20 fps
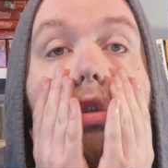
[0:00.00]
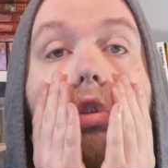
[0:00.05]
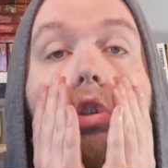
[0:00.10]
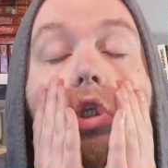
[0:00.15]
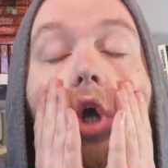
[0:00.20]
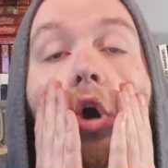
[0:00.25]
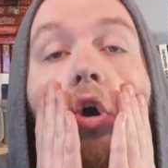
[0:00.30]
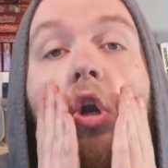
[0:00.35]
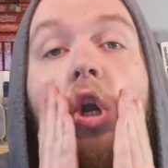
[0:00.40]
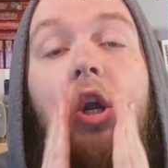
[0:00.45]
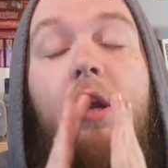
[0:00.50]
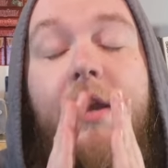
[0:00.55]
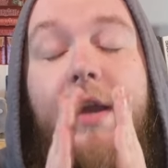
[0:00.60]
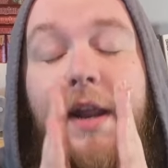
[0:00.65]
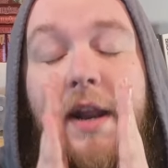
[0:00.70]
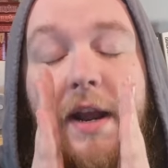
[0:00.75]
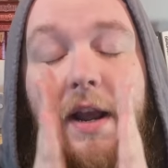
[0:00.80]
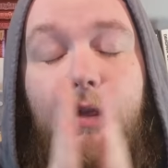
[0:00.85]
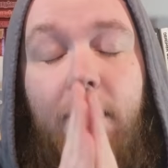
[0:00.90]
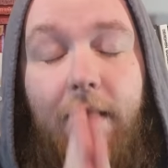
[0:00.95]
Joker
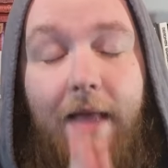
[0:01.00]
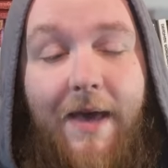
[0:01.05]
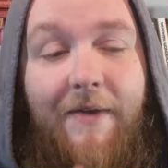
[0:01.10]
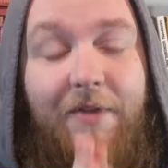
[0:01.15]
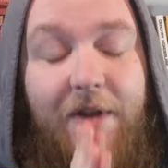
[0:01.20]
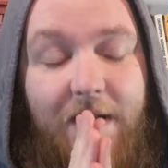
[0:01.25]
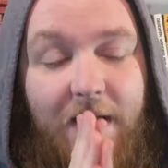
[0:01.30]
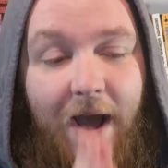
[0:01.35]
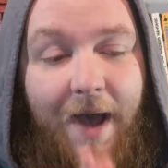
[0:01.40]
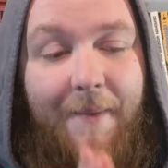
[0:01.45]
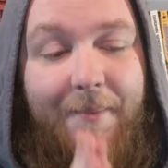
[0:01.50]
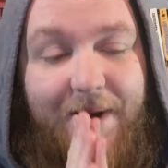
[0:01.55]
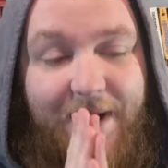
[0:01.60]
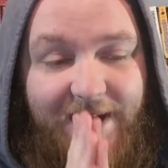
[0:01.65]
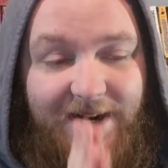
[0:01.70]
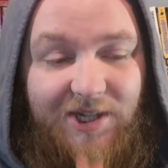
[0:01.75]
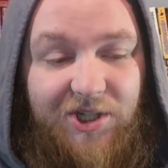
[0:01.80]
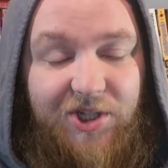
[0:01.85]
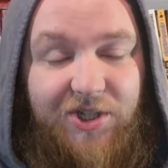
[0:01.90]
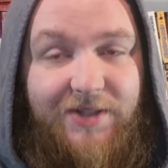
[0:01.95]
getting 11
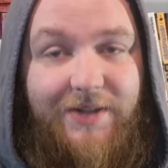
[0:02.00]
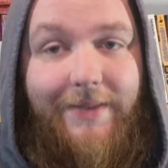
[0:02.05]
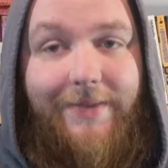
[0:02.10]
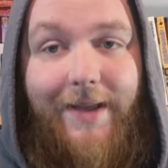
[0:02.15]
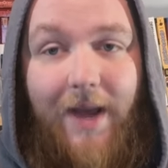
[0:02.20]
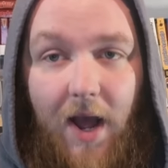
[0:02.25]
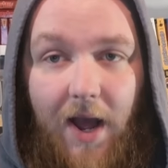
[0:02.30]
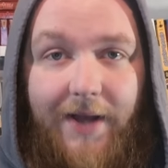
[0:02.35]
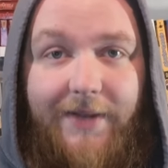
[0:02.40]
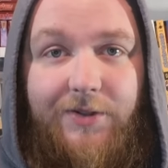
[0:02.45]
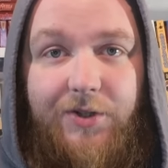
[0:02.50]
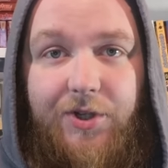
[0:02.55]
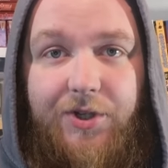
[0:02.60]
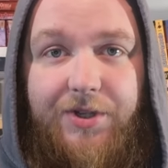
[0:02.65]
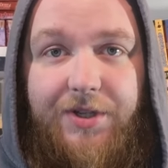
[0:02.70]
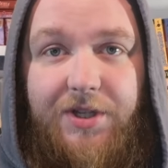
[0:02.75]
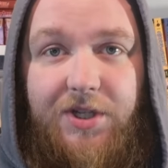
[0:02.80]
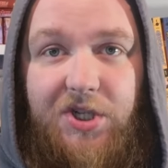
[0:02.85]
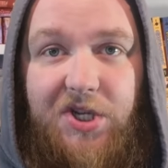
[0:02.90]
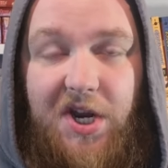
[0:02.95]
nominations at the Oscars
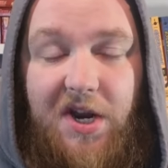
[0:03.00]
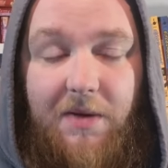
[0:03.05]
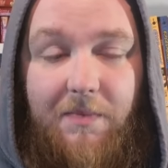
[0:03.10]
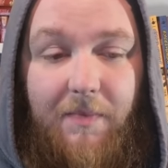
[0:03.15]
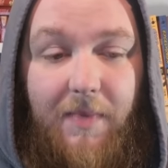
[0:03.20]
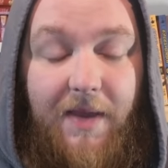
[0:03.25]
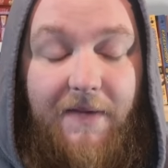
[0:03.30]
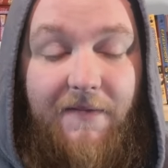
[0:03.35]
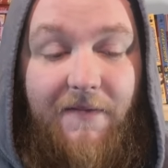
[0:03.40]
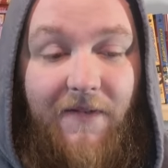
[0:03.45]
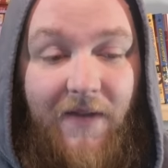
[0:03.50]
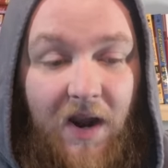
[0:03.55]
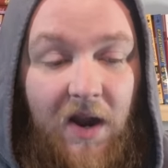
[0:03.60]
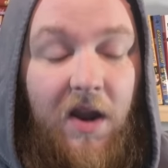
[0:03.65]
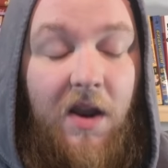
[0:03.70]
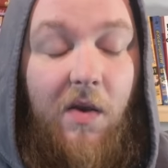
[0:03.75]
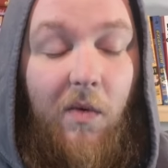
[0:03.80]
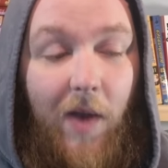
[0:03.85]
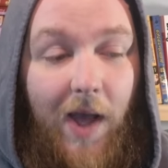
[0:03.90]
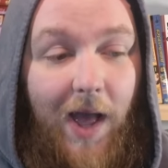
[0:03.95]
this year may
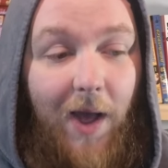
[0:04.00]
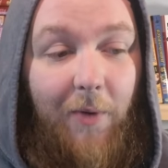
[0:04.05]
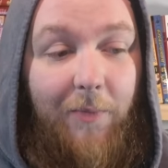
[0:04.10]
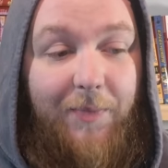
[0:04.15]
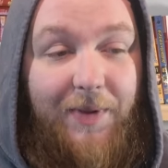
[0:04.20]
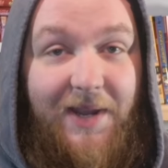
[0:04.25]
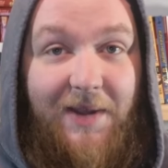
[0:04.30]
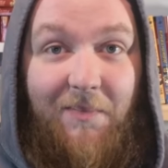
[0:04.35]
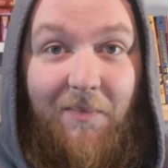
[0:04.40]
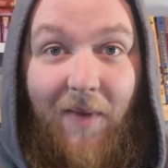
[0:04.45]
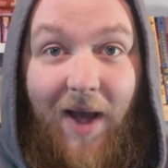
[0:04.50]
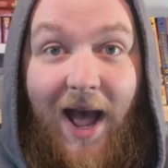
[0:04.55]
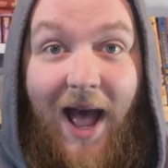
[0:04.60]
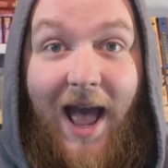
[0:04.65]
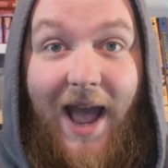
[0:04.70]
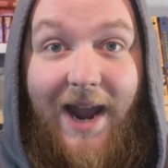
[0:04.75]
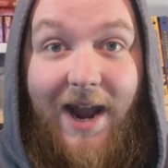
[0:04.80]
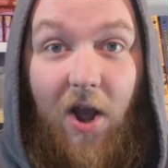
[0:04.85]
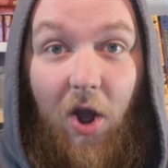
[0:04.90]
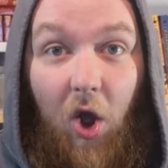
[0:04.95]
very well be
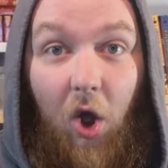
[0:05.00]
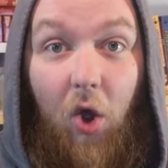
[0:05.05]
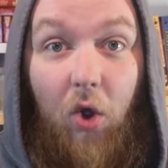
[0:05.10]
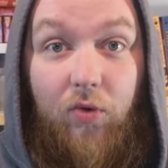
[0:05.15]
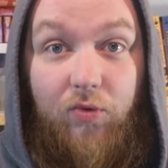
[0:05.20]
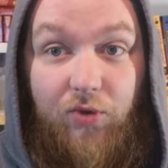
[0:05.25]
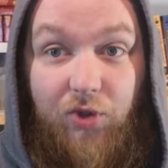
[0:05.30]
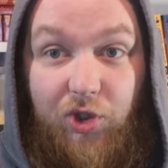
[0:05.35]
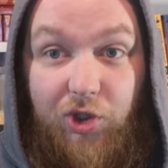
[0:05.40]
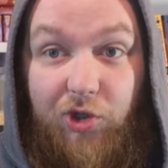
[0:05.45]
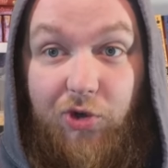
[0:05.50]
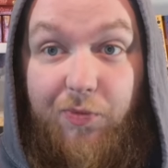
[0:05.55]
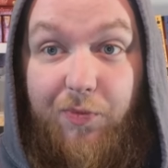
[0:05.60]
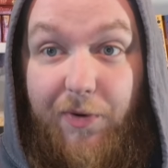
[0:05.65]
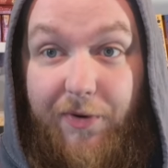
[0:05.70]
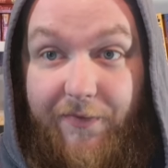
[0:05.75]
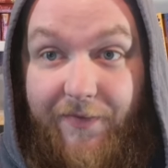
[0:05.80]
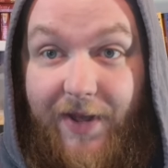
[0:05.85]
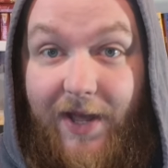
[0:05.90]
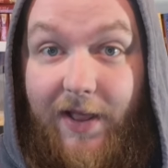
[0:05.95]
my own
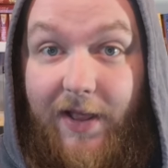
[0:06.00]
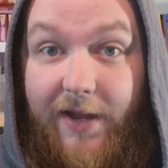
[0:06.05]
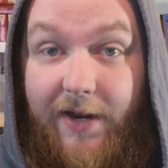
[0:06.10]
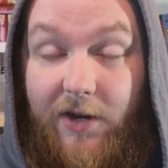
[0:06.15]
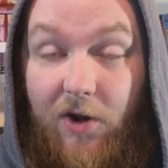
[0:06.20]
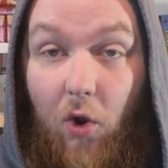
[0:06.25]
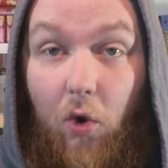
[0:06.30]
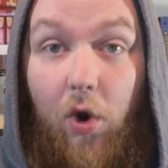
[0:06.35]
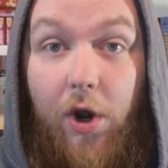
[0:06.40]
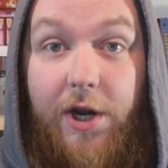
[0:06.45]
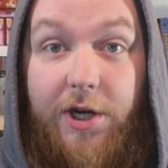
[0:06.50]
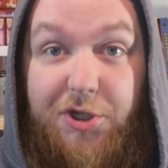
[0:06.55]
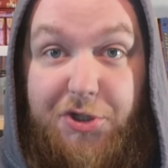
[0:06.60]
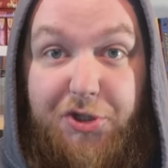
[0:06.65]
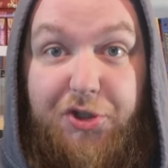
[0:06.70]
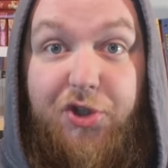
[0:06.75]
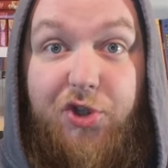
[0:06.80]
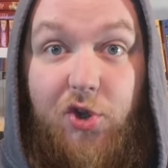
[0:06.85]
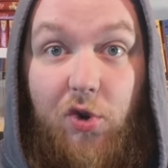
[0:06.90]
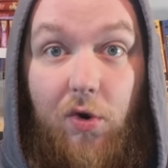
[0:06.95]
supervillain
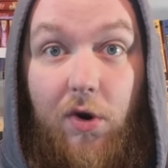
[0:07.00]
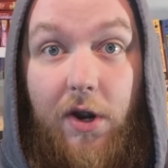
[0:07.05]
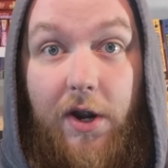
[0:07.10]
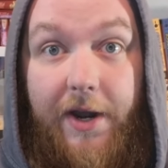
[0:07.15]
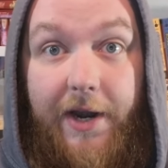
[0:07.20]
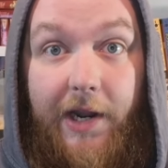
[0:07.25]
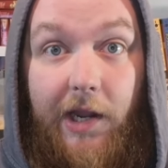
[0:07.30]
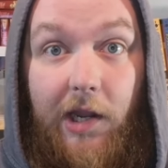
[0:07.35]
origin story.